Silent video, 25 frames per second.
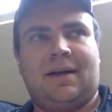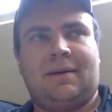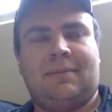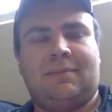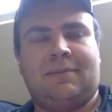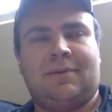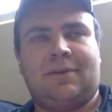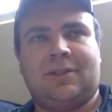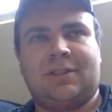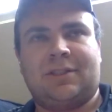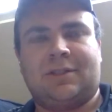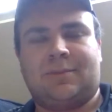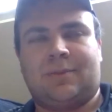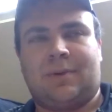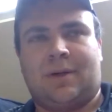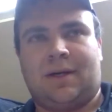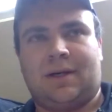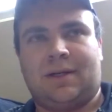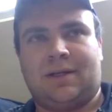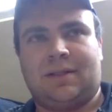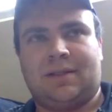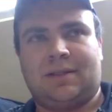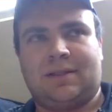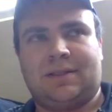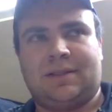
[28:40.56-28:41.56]
Chris
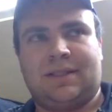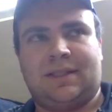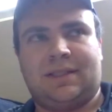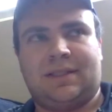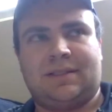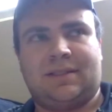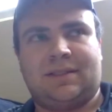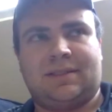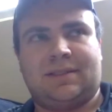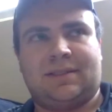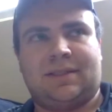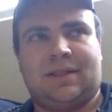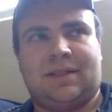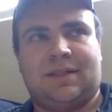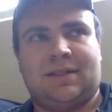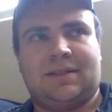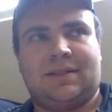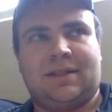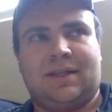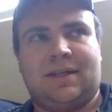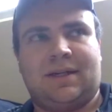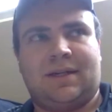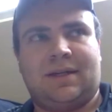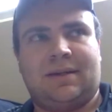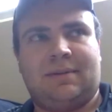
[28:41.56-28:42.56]
Walker says this all the
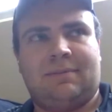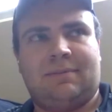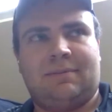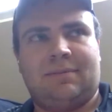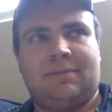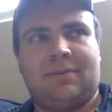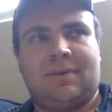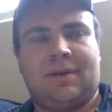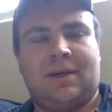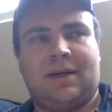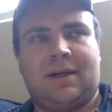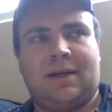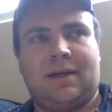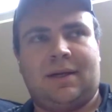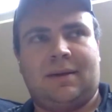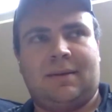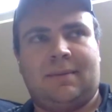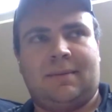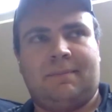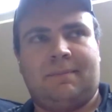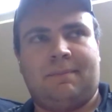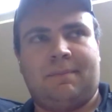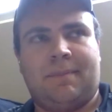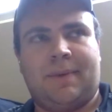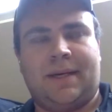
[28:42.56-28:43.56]
time,
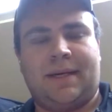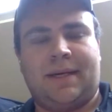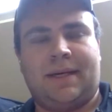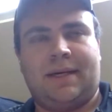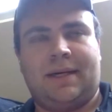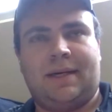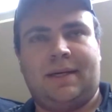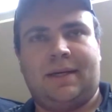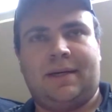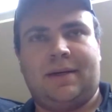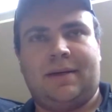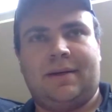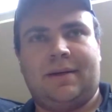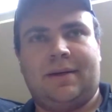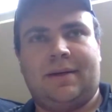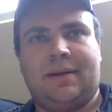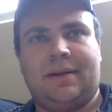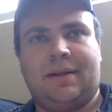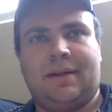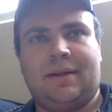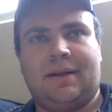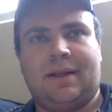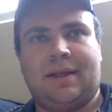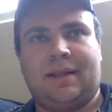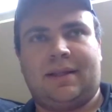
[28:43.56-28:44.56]
but
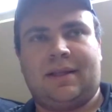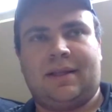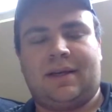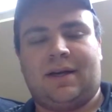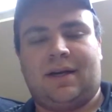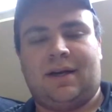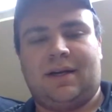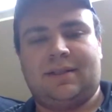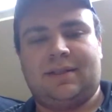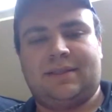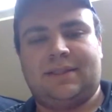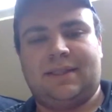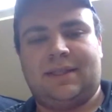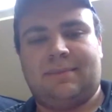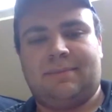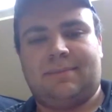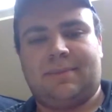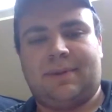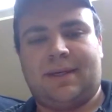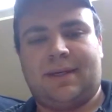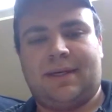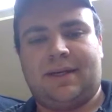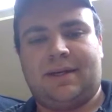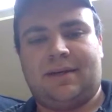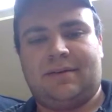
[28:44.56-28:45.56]
like the content
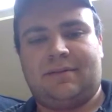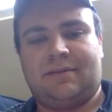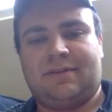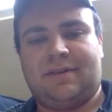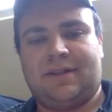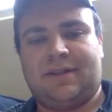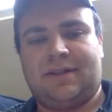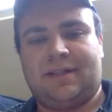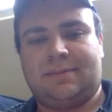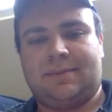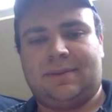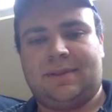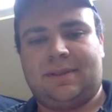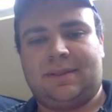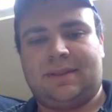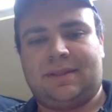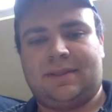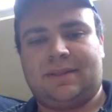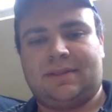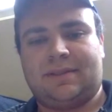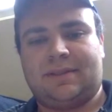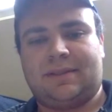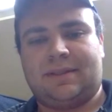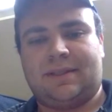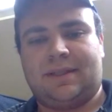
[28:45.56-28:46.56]
play on Facebook
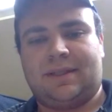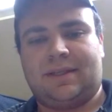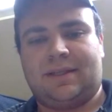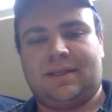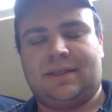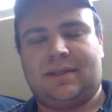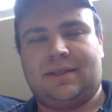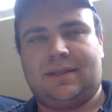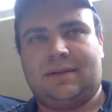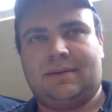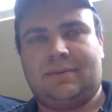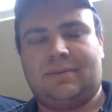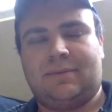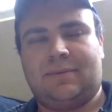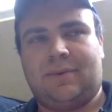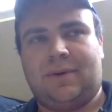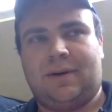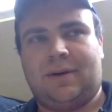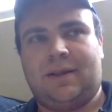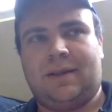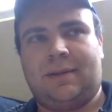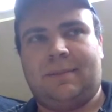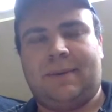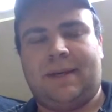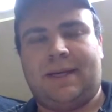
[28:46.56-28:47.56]
is like one
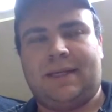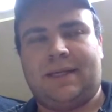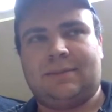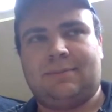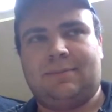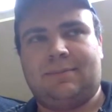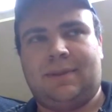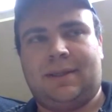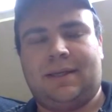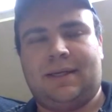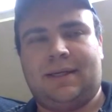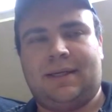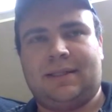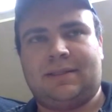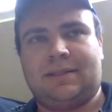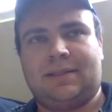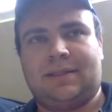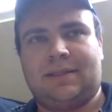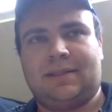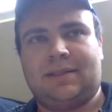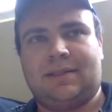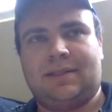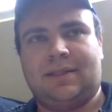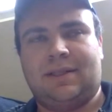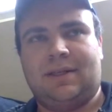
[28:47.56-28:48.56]
of the best plays
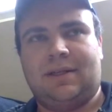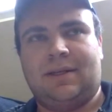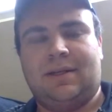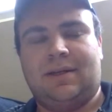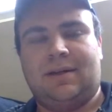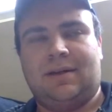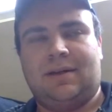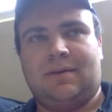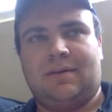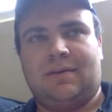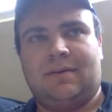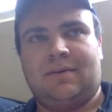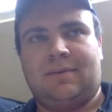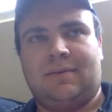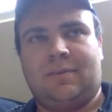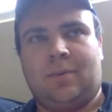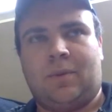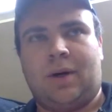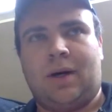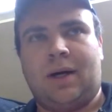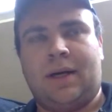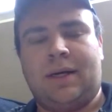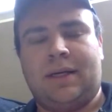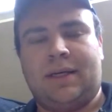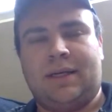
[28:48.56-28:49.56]
because
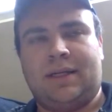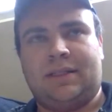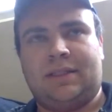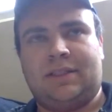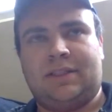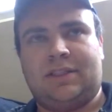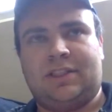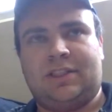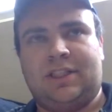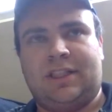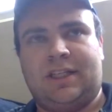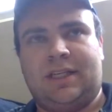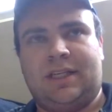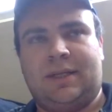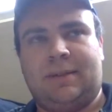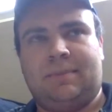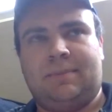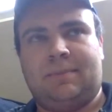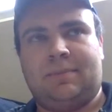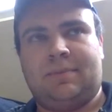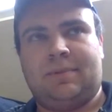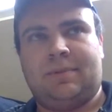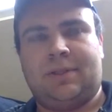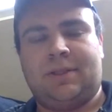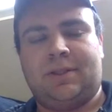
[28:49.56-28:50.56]
one, it's cheap.
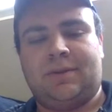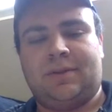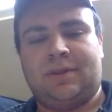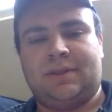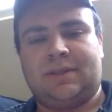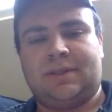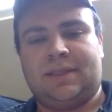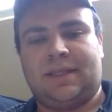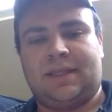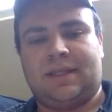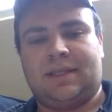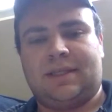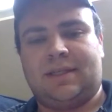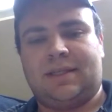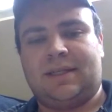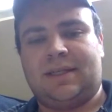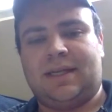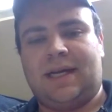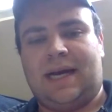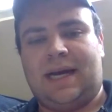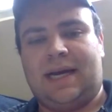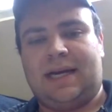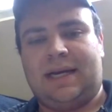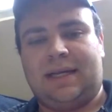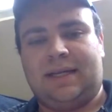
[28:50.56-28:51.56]
Two, it's like
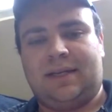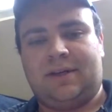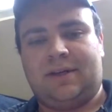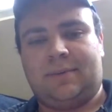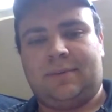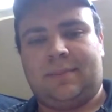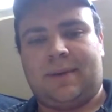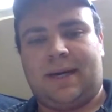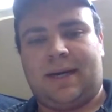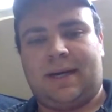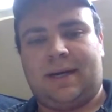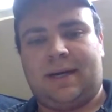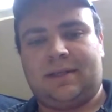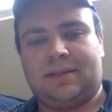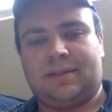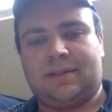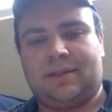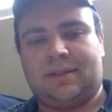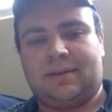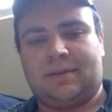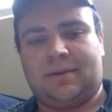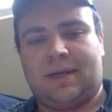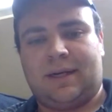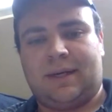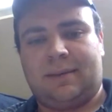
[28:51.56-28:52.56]
guiding your buyer to
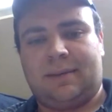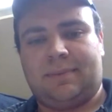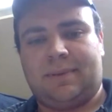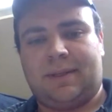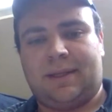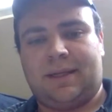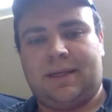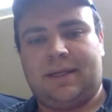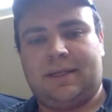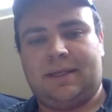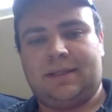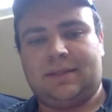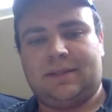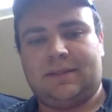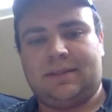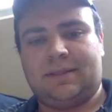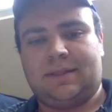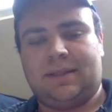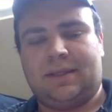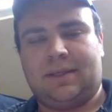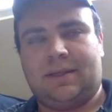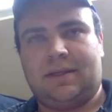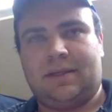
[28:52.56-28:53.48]
the right place, and